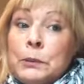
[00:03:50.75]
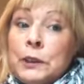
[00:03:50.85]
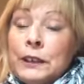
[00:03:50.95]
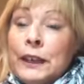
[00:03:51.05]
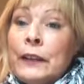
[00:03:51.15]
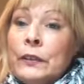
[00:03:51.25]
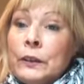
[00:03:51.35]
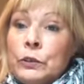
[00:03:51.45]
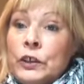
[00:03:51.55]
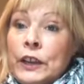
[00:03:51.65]
But now
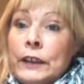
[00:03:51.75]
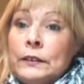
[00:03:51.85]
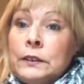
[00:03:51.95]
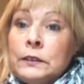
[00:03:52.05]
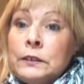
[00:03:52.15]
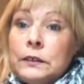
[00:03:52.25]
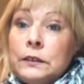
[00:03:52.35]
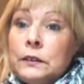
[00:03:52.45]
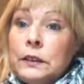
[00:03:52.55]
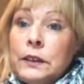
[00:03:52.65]
they're running,
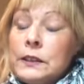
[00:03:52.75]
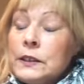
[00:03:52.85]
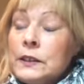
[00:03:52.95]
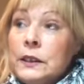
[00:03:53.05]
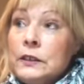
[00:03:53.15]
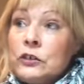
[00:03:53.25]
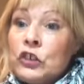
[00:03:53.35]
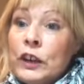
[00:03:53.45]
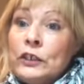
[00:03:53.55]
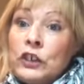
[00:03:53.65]
it's yeah. it's
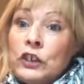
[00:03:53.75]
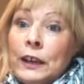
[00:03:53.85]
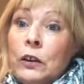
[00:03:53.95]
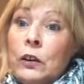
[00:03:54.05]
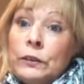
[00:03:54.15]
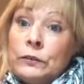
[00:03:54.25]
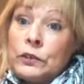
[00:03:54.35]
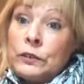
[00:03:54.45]
changed our lives